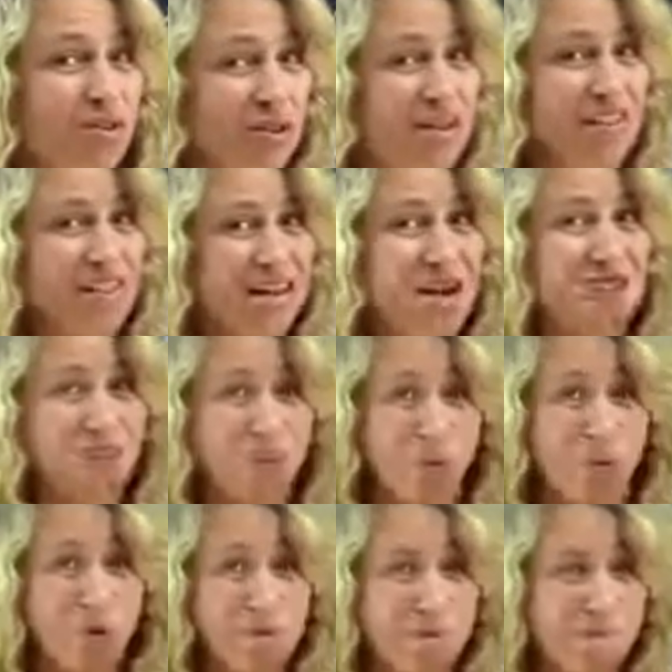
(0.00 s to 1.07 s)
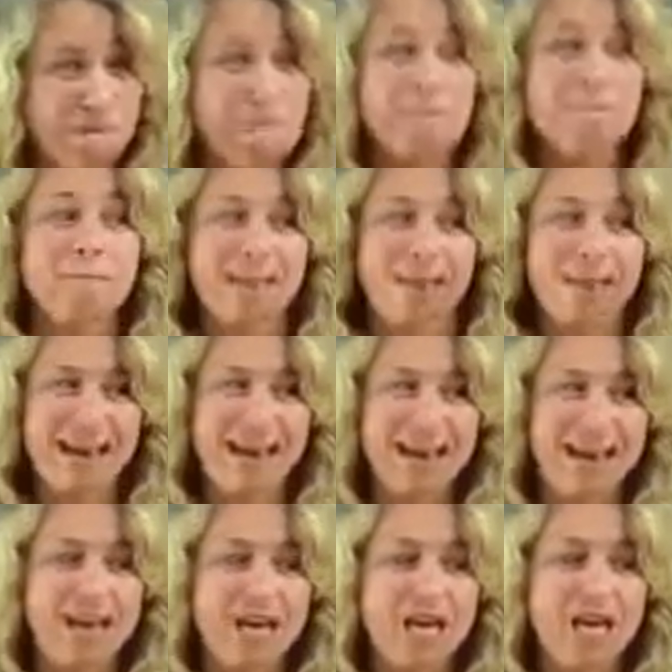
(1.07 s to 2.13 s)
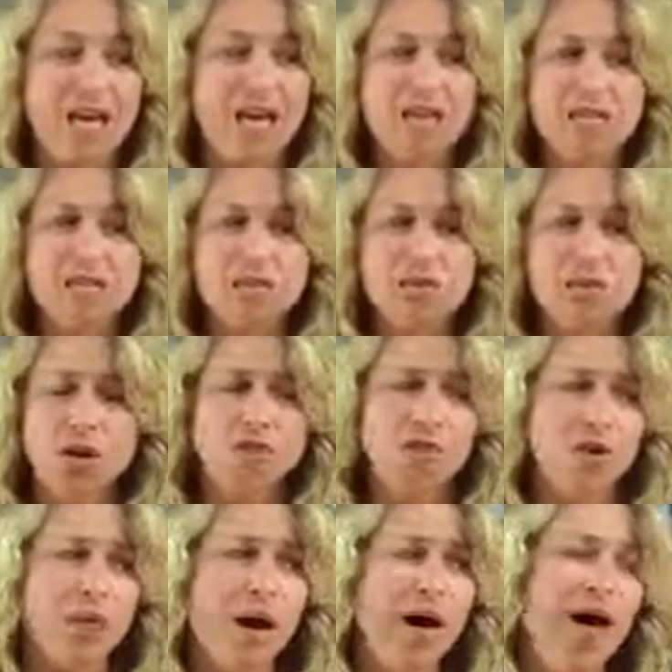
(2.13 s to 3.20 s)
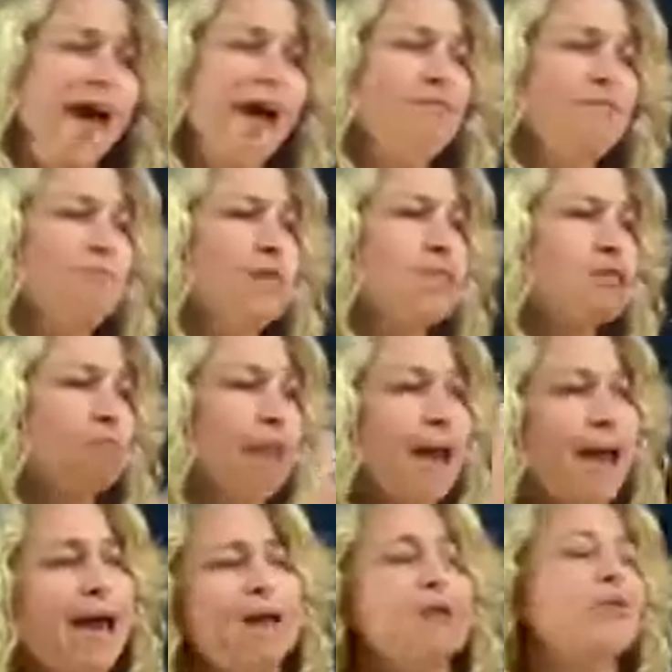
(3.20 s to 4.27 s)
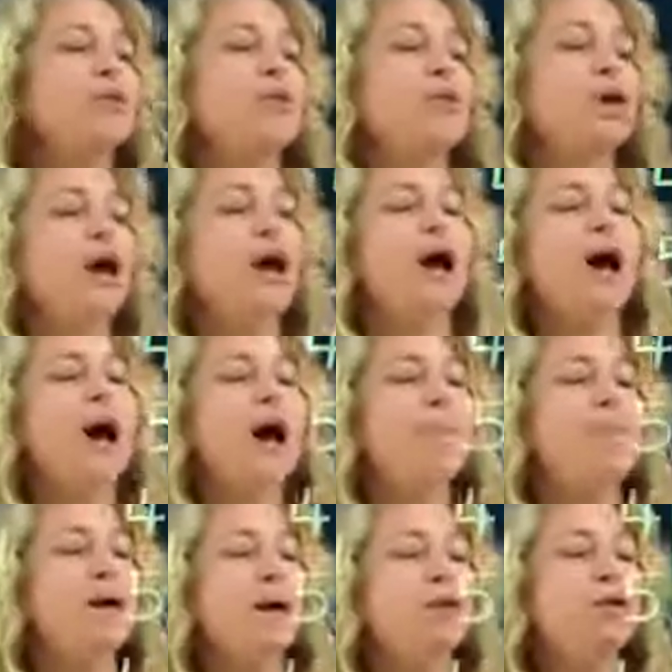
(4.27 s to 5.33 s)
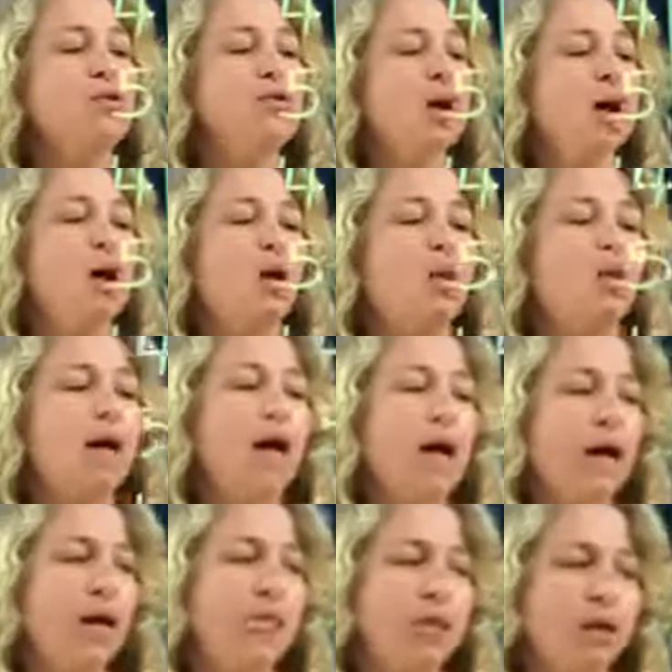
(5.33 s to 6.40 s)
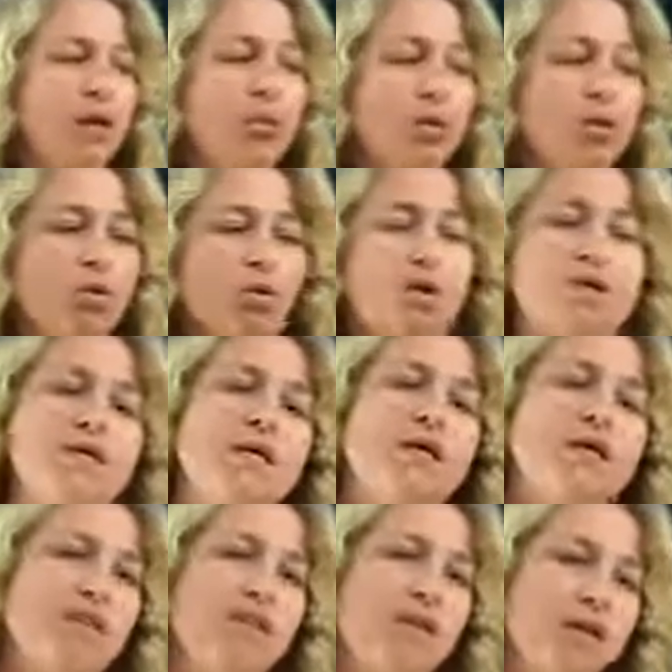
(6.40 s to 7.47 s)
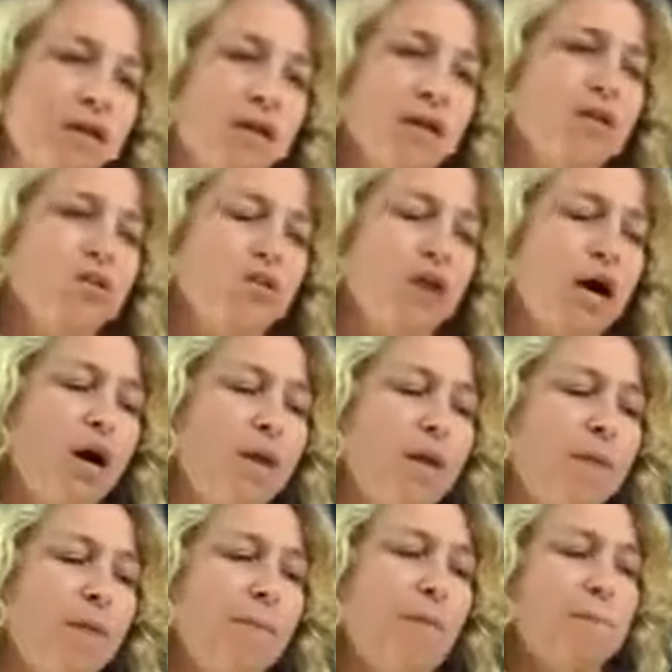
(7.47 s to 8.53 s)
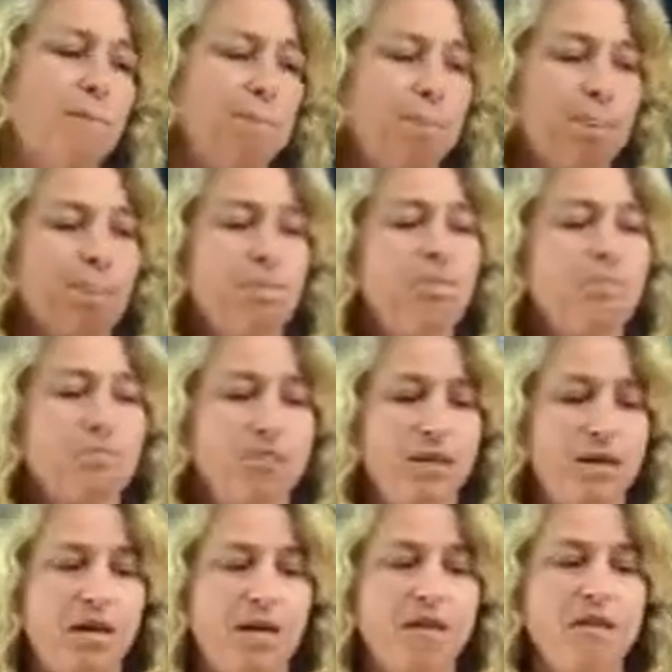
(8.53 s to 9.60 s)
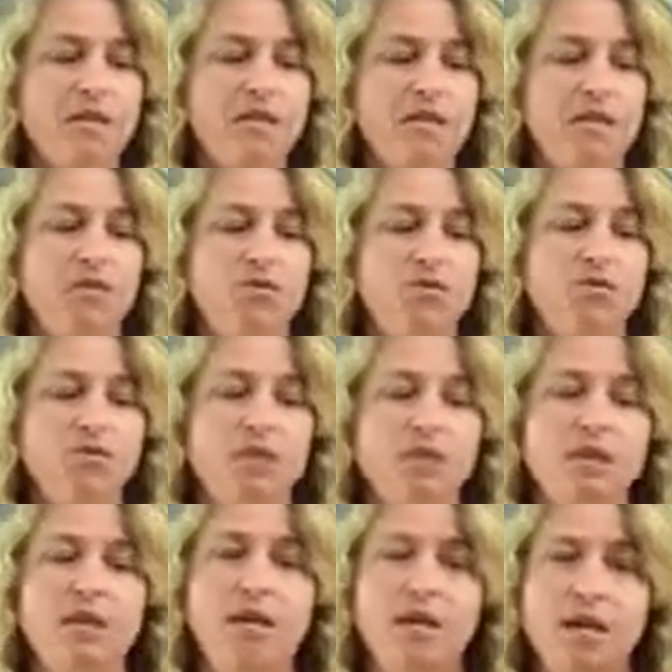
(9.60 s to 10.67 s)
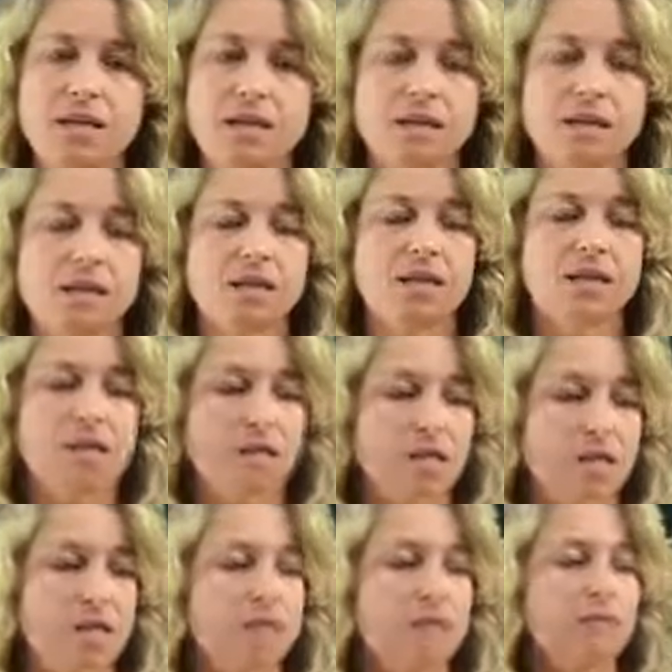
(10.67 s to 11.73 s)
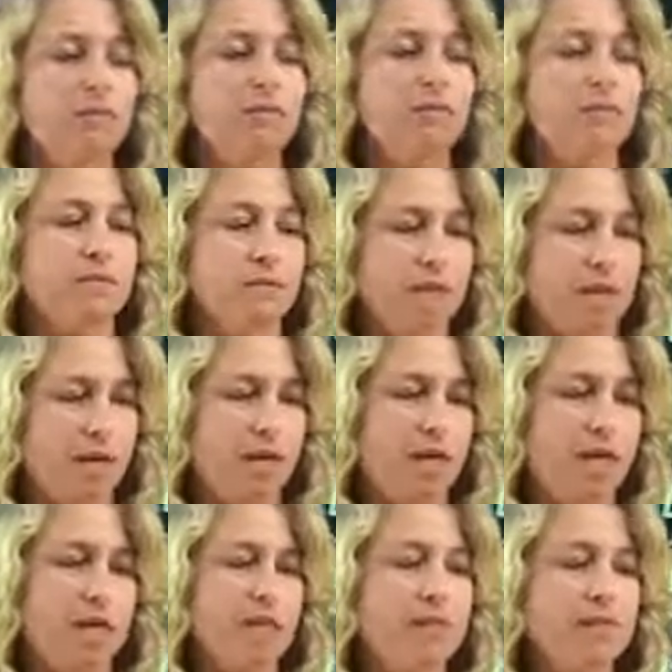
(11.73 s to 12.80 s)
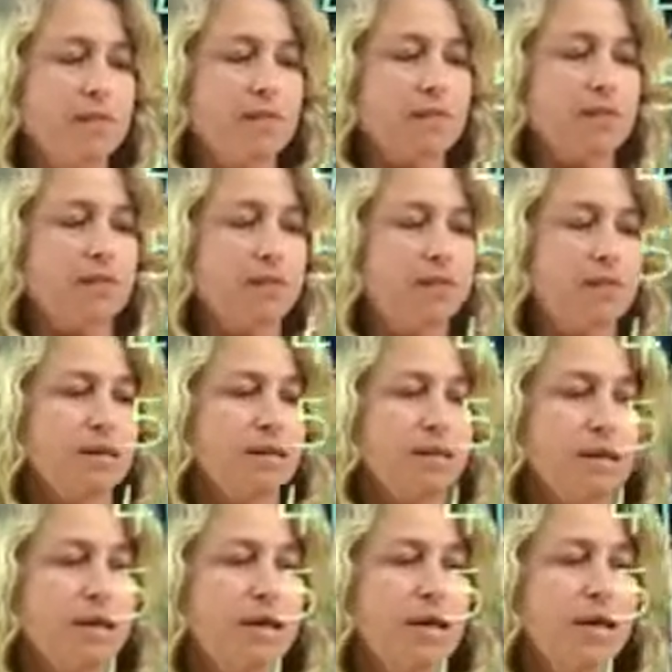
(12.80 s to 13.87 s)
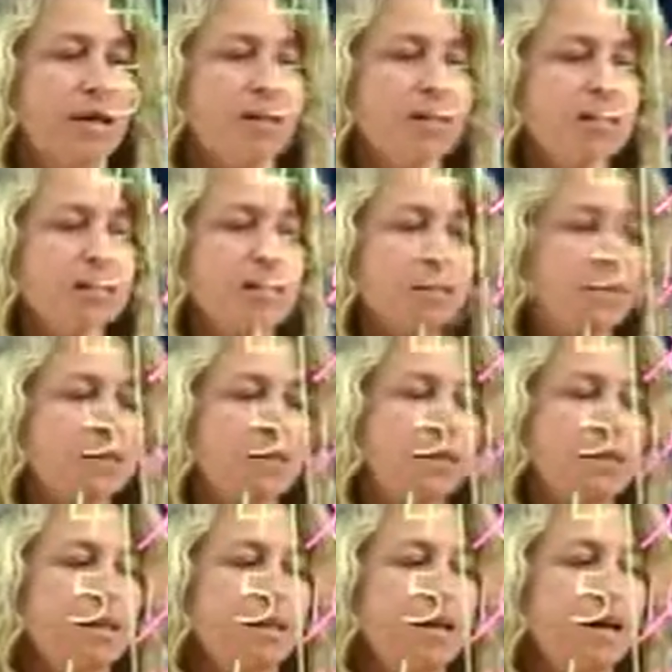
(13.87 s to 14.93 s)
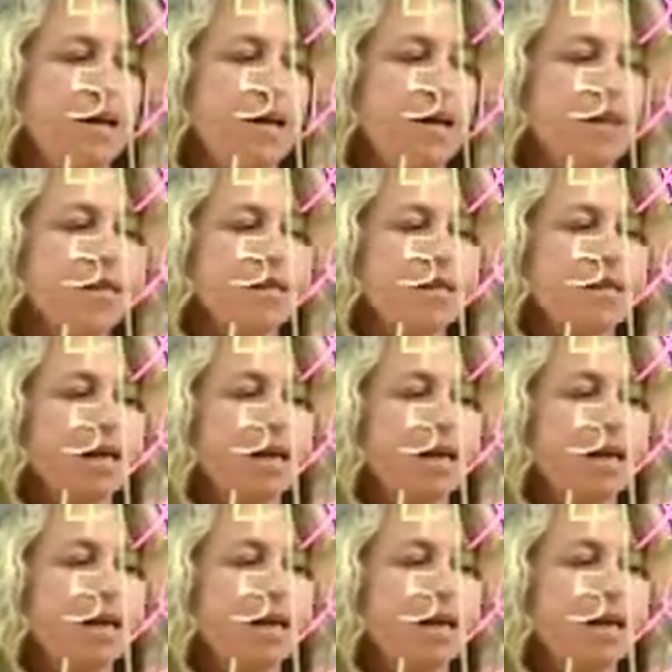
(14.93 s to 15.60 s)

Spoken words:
cross out 4? Okay. So if you have this pattern, I bet you know how many we'll cross out for the next row. Yes, if you said yes to this one, yes, yes, yes,